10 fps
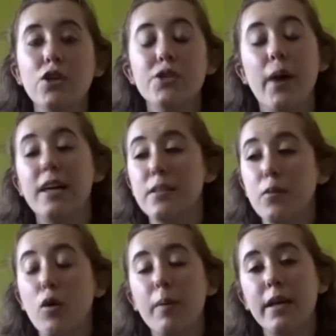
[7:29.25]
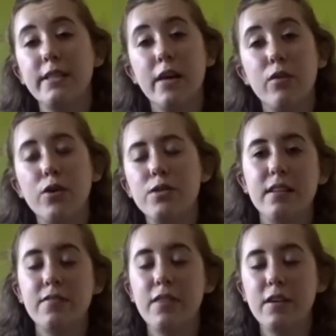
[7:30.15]
So as I'm copying down notes,
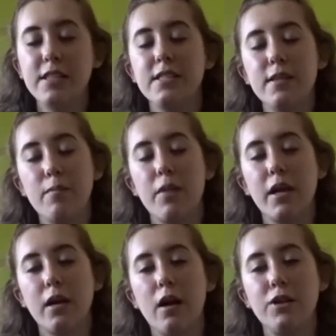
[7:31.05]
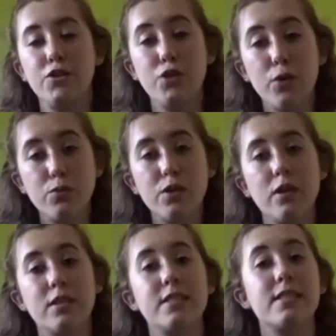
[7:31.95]
if there is something I don't
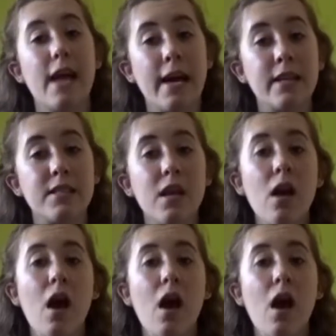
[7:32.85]
understand,